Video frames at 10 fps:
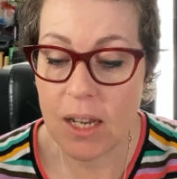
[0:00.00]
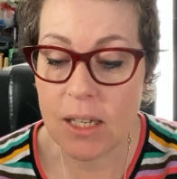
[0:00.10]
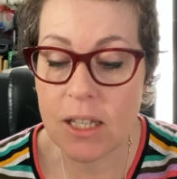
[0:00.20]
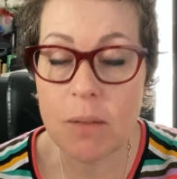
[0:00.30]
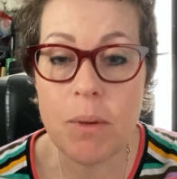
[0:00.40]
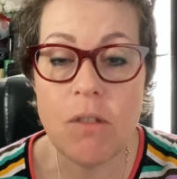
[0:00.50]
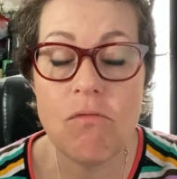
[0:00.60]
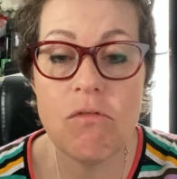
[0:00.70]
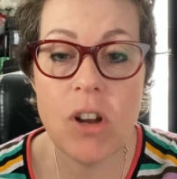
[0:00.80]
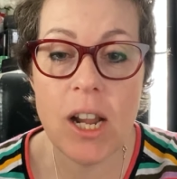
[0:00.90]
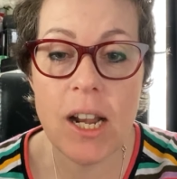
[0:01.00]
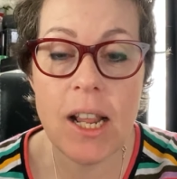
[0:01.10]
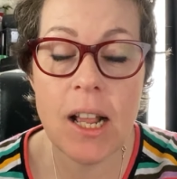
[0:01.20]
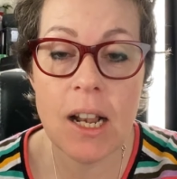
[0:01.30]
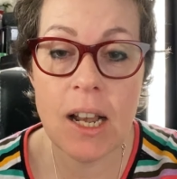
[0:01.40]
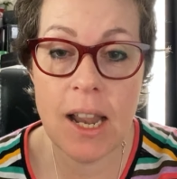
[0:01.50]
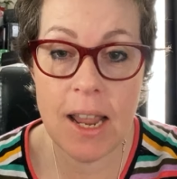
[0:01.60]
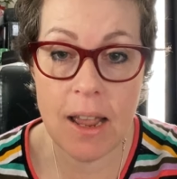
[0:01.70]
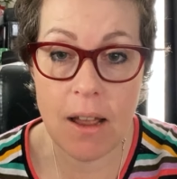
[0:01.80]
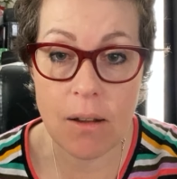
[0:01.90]
is to be really
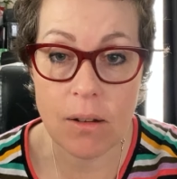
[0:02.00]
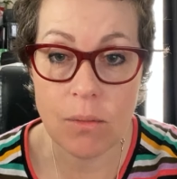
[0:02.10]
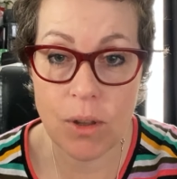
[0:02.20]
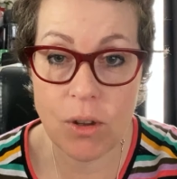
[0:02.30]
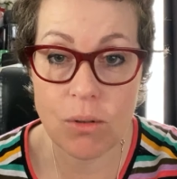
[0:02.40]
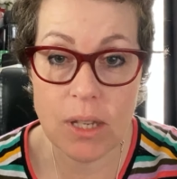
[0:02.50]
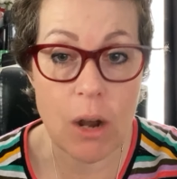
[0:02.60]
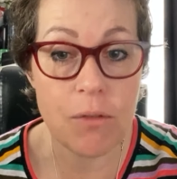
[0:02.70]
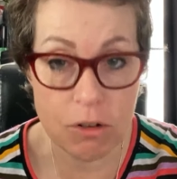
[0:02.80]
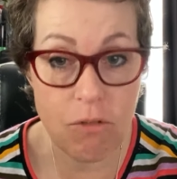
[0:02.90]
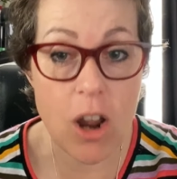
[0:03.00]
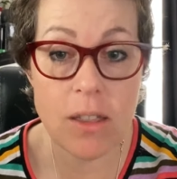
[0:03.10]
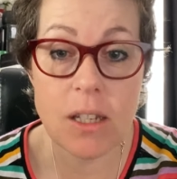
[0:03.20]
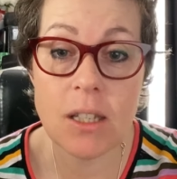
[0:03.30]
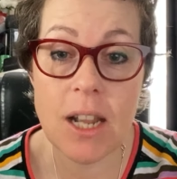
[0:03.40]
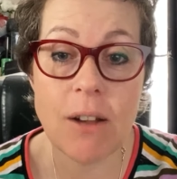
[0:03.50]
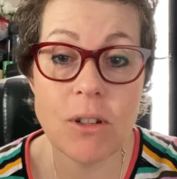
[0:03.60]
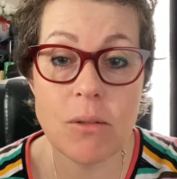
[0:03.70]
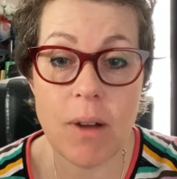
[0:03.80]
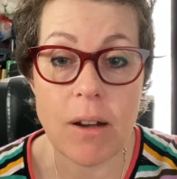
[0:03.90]
clear with yourself, and write this
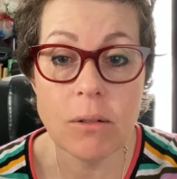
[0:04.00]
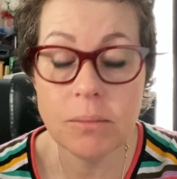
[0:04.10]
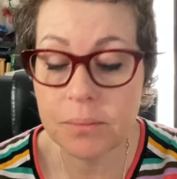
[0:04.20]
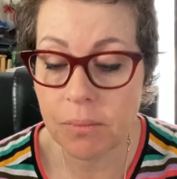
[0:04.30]
down as well,